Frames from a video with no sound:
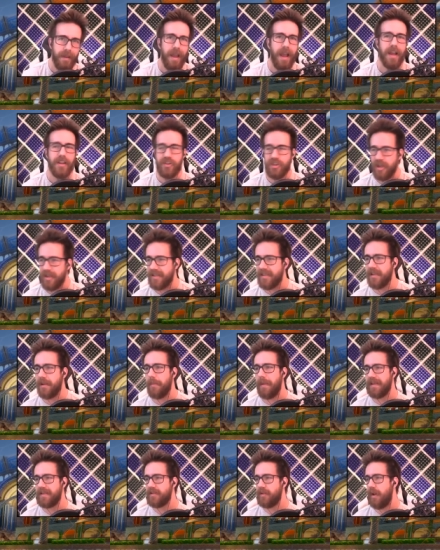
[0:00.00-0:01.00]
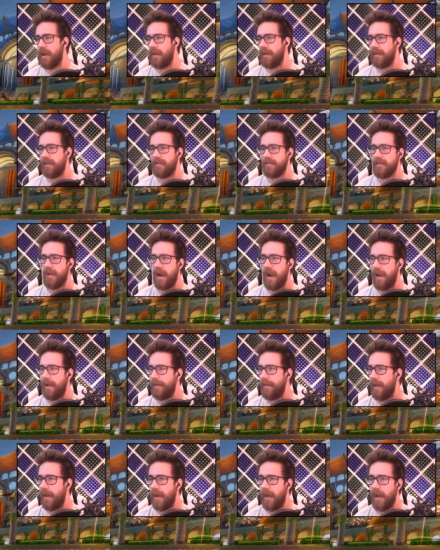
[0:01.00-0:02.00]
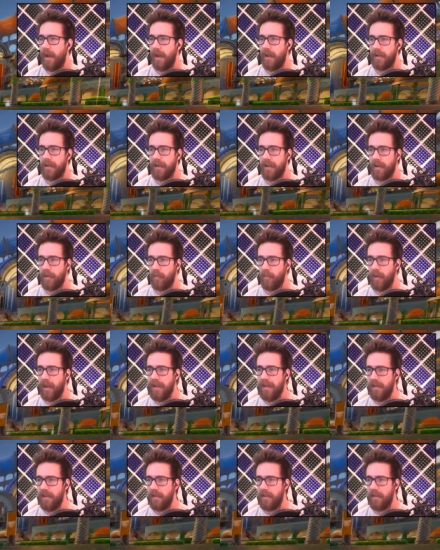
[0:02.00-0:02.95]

Adjusted to my surroundings. Alright, kicking it right.